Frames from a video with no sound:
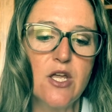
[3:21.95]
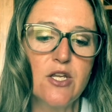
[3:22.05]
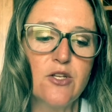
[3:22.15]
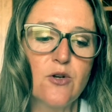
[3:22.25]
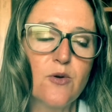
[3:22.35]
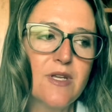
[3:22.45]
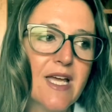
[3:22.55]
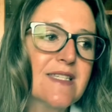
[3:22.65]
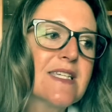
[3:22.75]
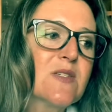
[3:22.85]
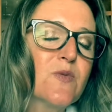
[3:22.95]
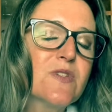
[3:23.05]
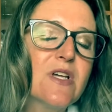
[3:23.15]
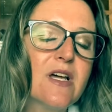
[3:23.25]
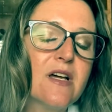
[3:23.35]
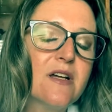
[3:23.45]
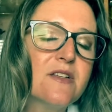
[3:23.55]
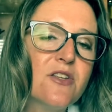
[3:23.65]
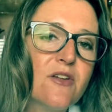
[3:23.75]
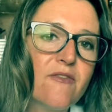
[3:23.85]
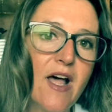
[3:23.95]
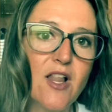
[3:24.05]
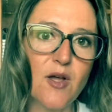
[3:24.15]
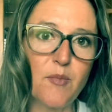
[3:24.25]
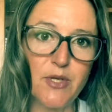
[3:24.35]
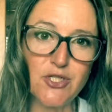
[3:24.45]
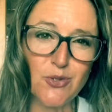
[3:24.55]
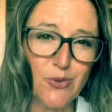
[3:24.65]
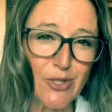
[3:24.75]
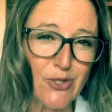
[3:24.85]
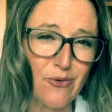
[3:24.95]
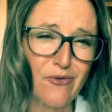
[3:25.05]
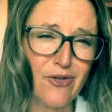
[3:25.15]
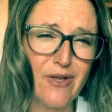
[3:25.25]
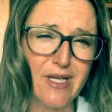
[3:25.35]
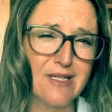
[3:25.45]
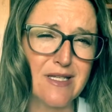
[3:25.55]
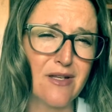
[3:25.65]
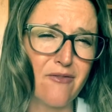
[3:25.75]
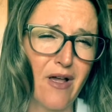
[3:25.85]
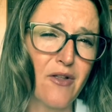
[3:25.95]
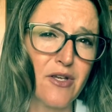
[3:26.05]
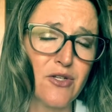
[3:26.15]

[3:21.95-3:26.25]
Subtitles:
you know, yes, this was a novella, but you really don't feel like it's a novella.